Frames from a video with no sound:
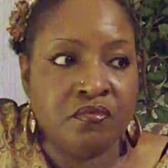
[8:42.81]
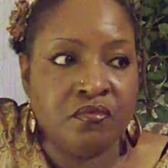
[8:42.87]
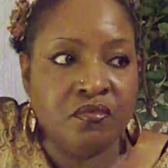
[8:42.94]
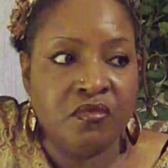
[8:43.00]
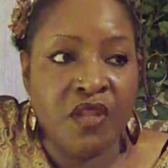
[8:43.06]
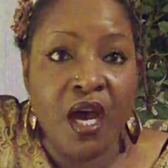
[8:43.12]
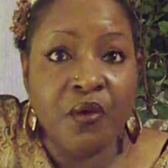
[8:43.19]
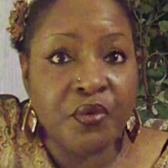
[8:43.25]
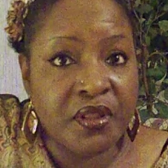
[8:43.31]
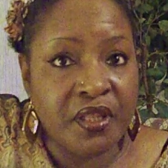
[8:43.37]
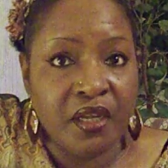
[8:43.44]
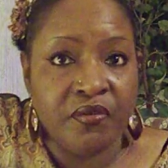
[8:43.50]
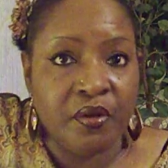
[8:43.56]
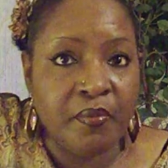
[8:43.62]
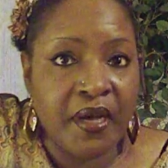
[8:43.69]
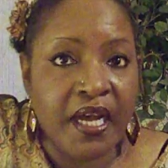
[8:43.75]
Not with
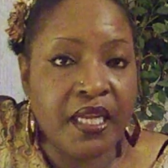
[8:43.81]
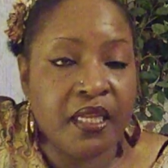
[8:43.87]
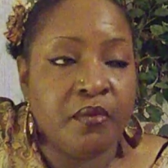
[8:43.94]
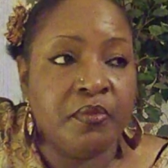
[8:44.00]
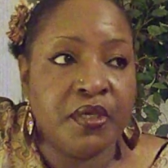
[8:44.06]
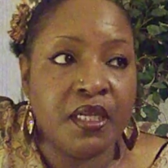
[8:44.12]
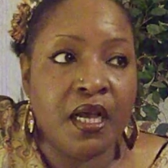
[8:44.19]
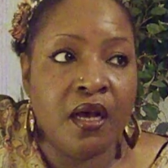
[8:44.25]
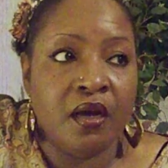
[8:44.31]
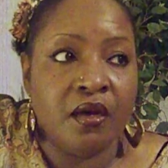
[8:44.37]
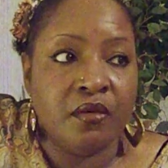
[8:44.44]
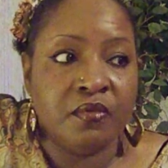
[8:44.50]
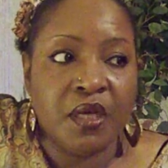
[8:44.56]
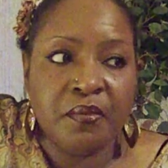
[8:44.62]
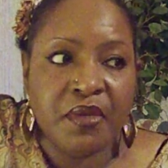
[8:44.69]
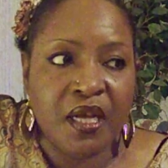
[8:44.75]
everybody, but
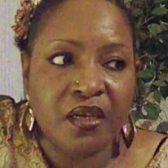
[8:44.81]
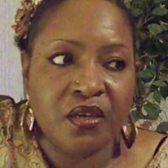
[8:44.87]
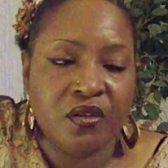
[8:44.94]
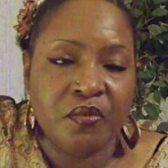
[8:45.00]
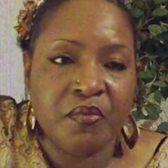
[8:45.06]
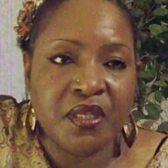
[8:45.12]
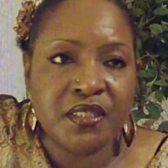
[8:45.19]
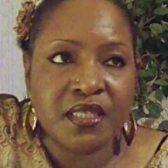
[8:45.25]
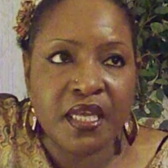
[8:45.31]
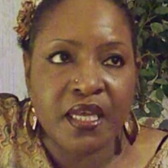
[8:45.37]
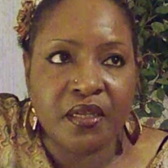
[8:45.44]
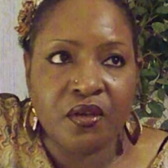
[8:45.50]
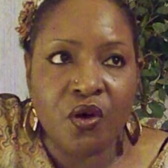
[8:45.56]
I'm not gonna miss out